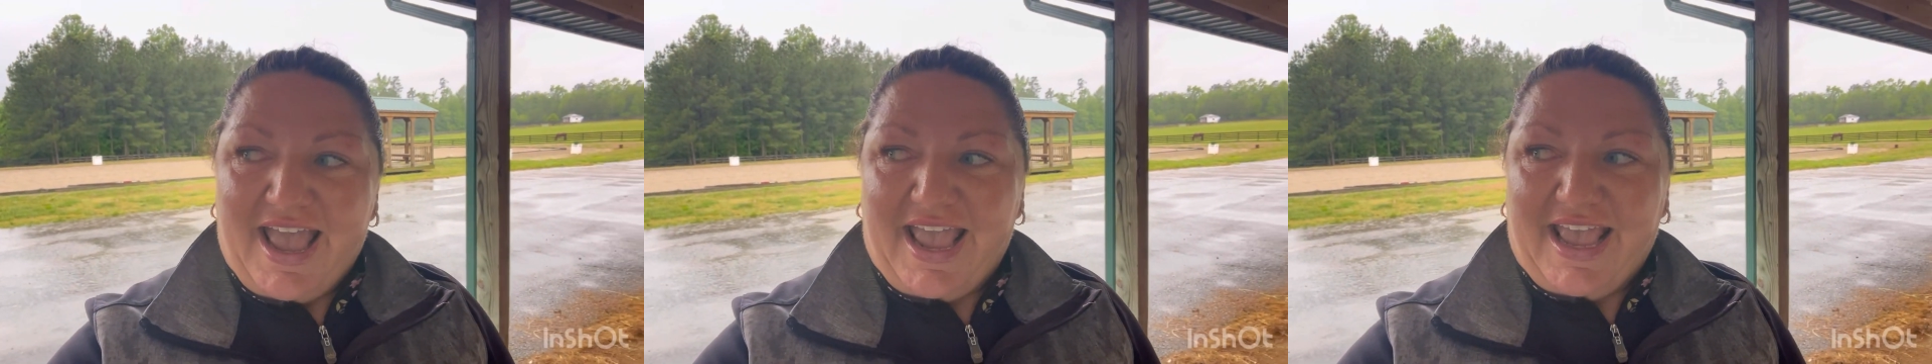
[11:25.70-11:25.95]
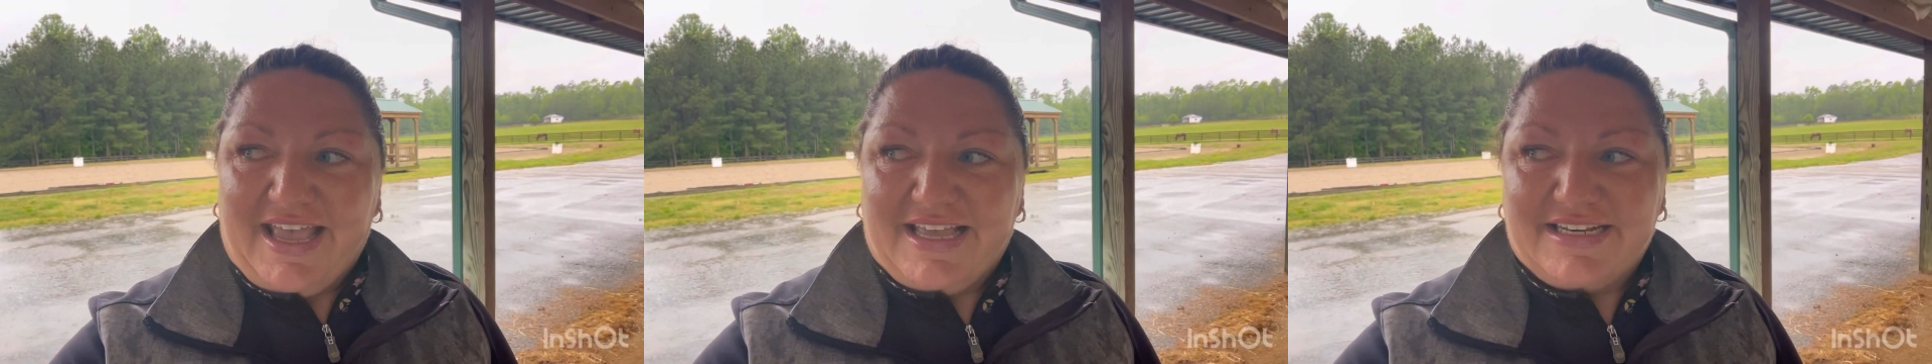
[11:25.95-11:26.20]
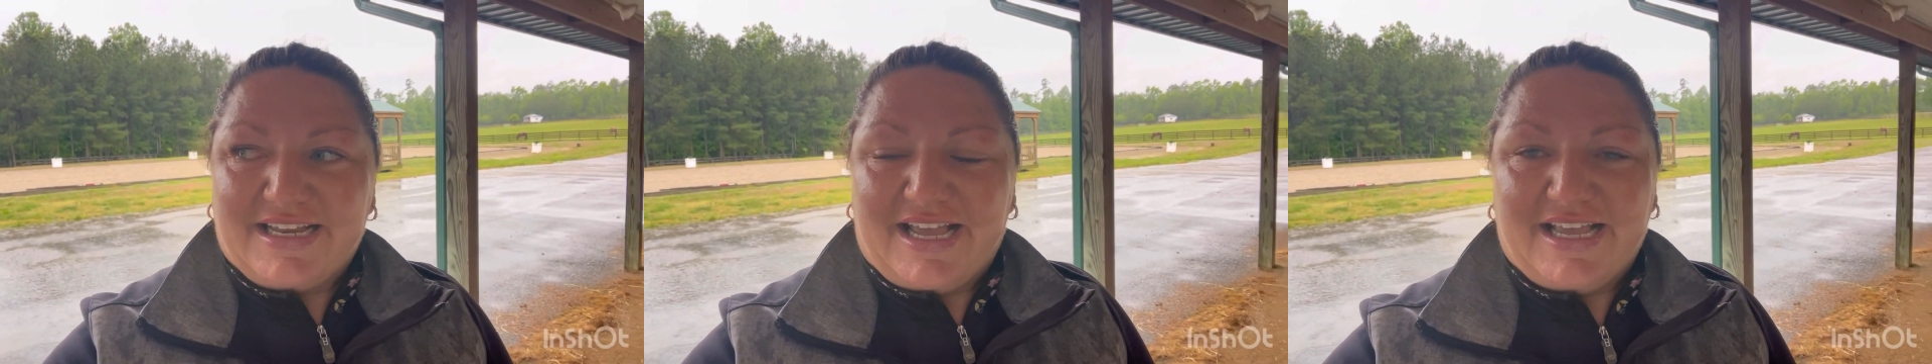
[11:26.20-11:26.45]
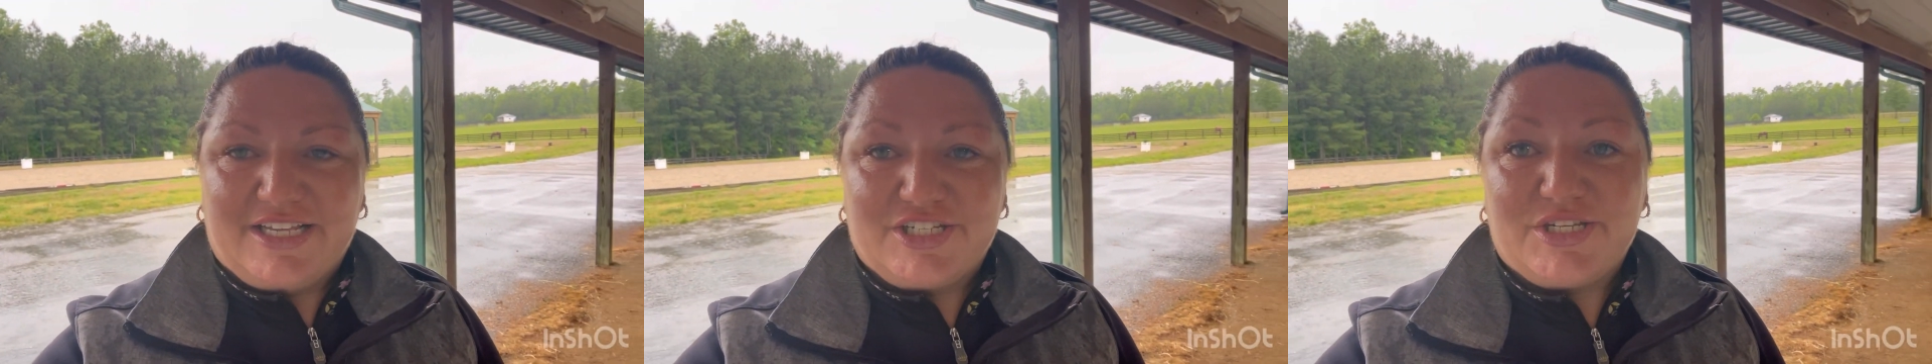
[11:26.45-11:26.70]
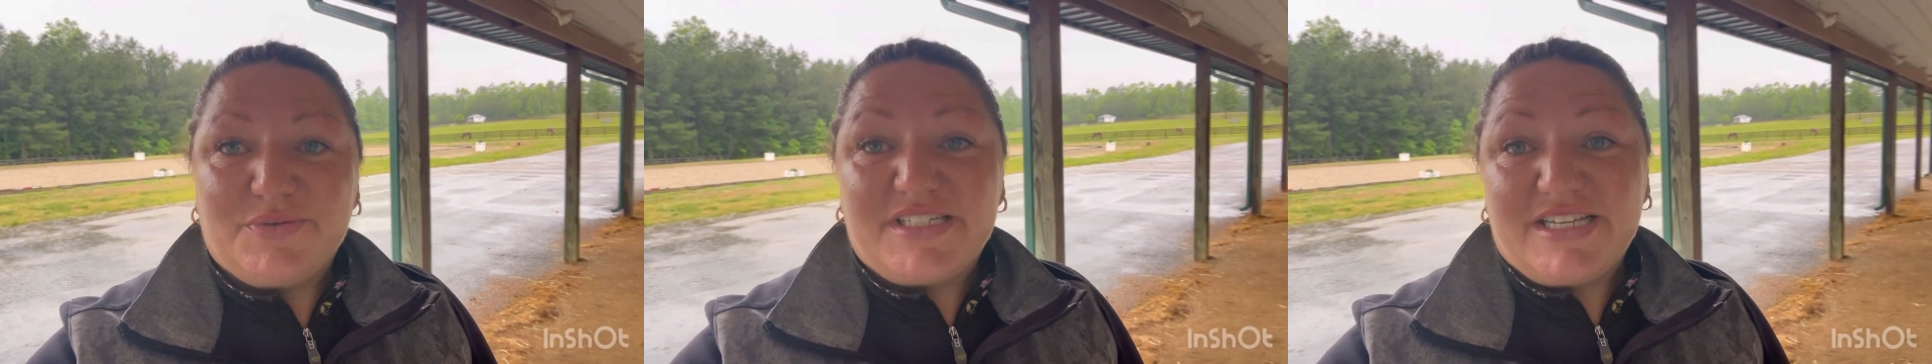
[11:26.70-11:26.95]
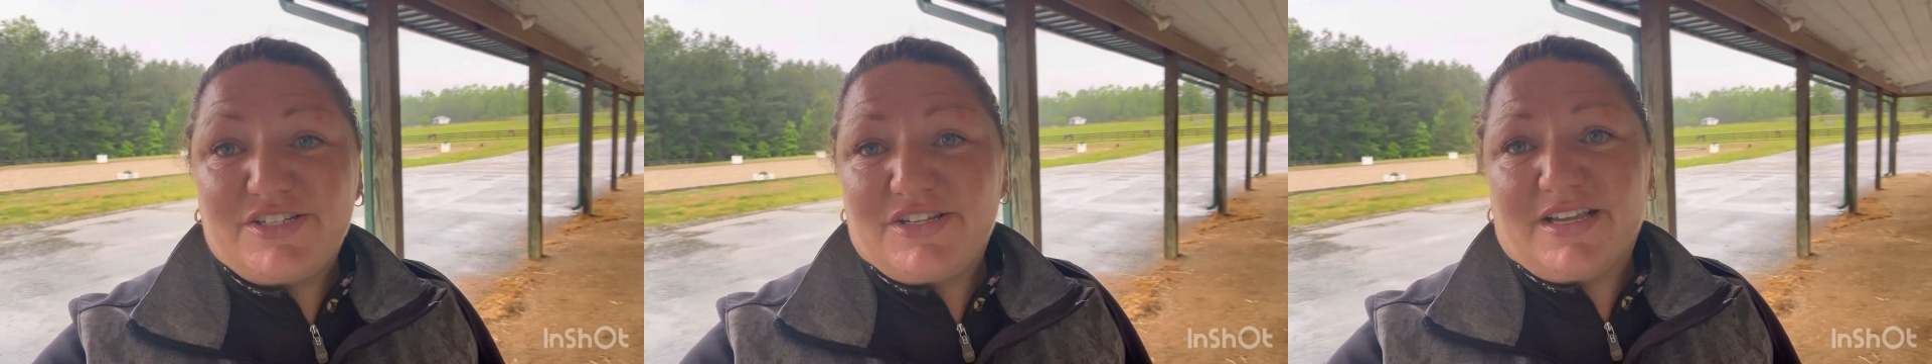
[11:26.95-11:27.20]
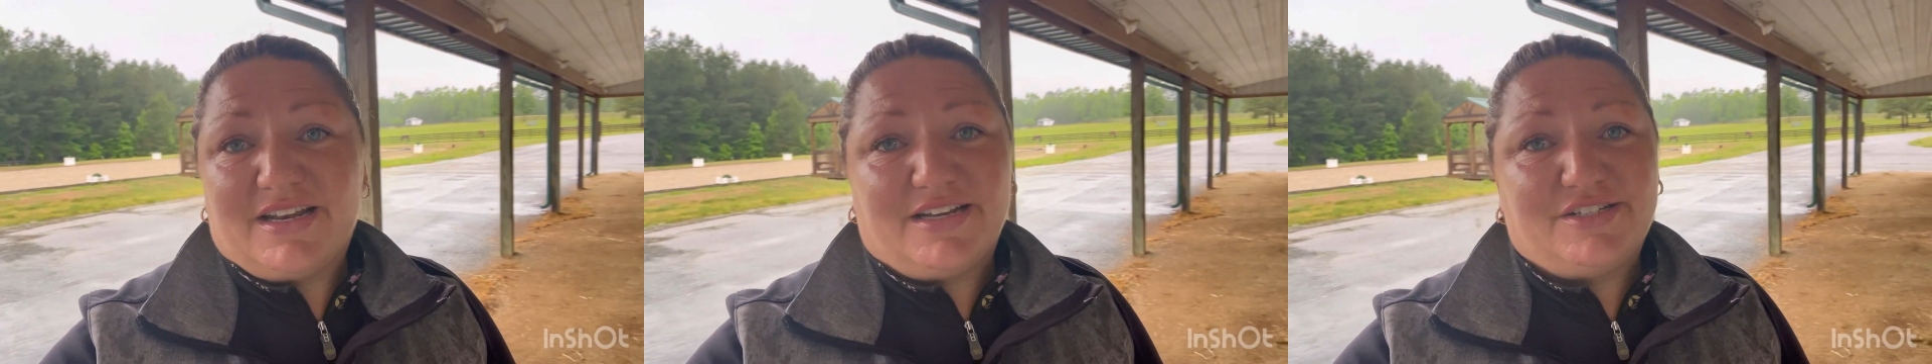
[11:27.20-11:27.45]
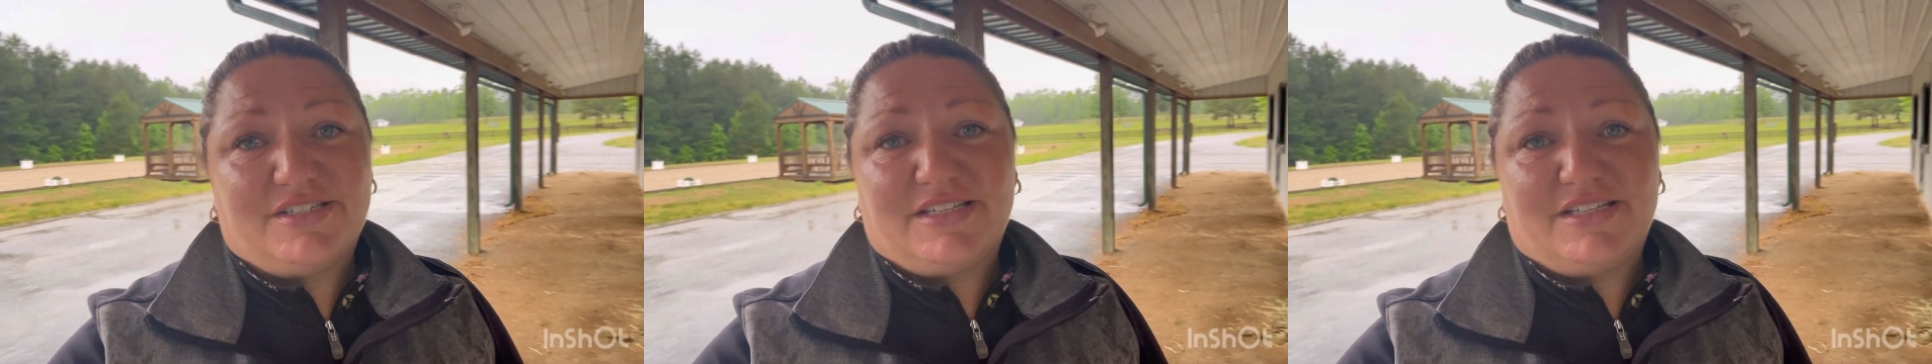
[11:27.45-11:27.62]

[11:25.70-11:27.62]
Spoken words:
And she was teaching. And I